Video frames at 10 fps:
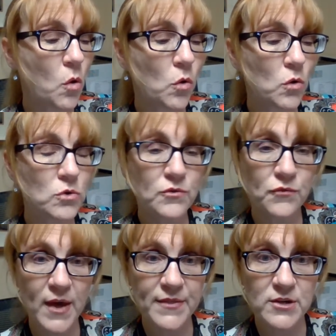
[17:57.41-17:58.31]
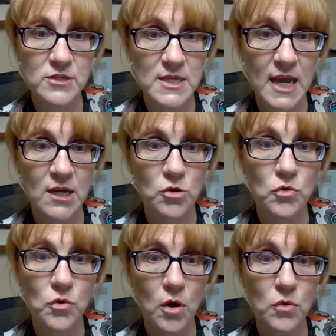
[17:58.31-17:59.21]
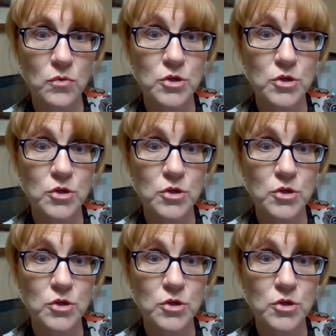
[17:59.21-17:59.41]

old feathers and grow